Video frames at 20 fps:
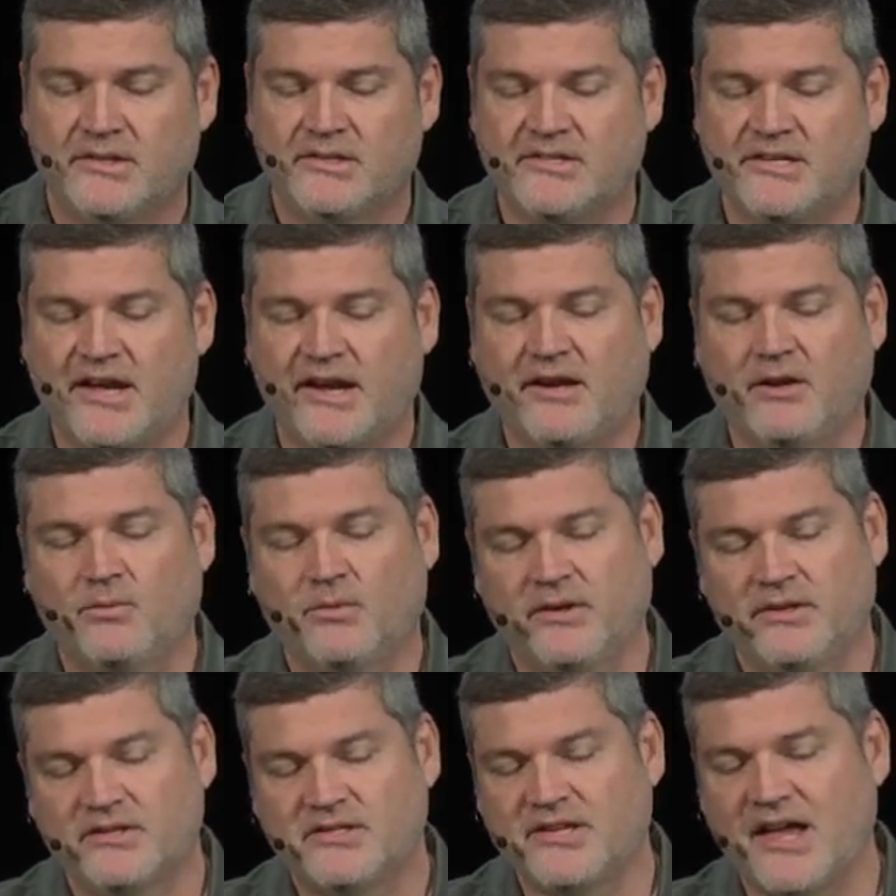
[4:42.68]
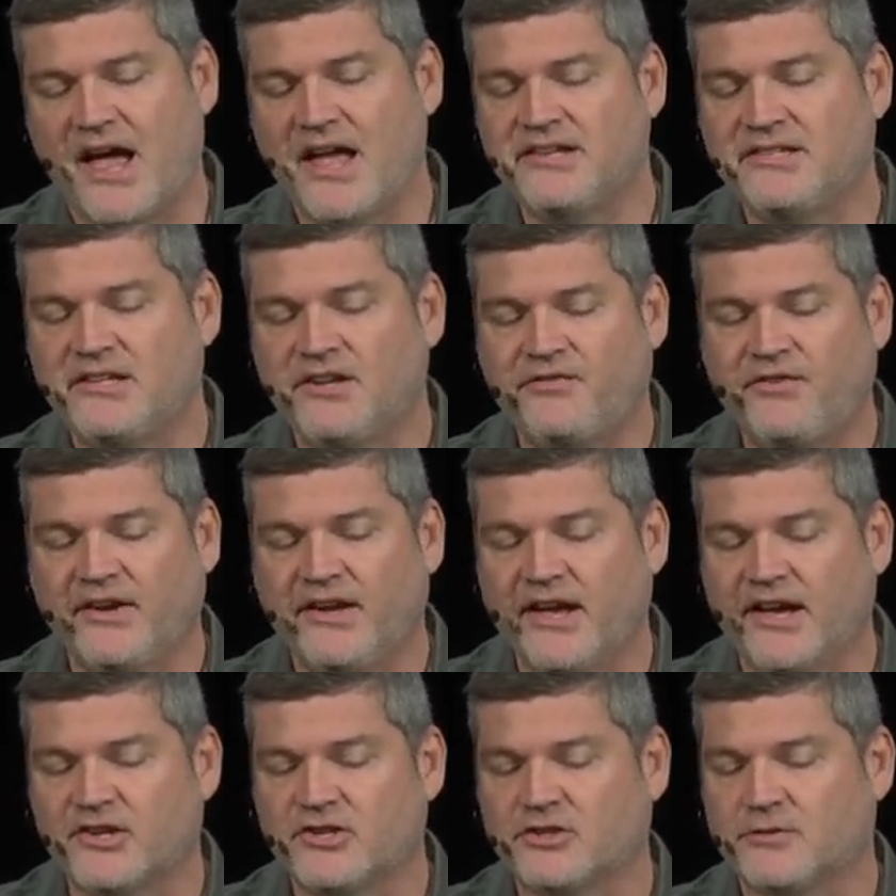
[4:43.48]
Second one,
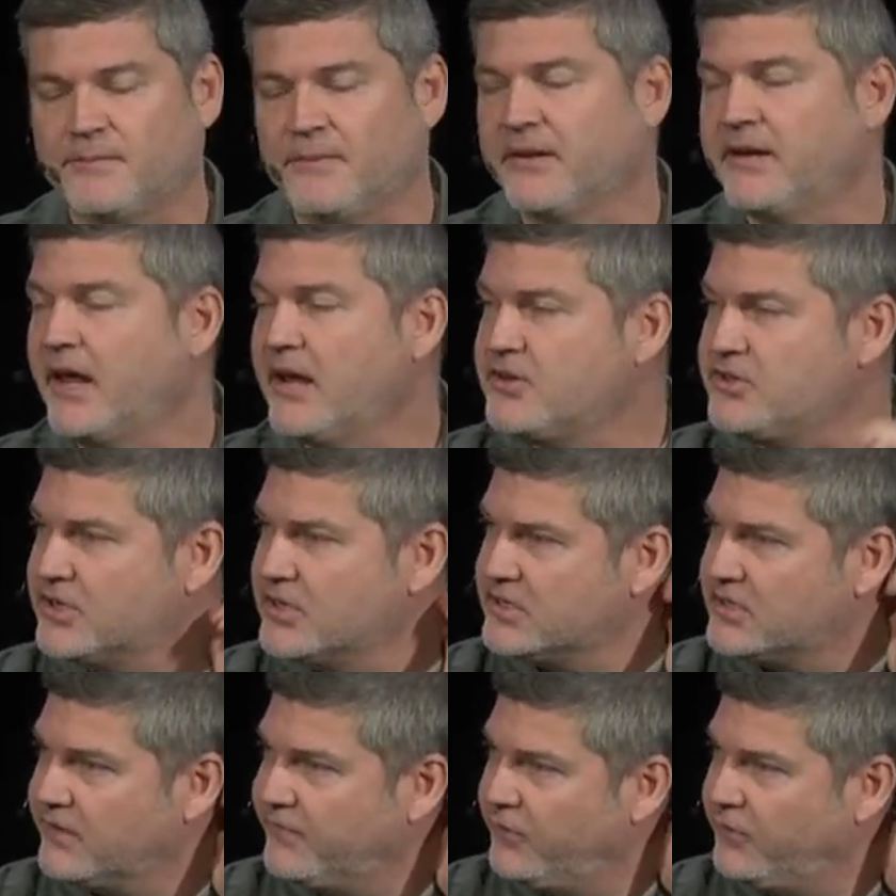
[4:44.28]
scientific explanations.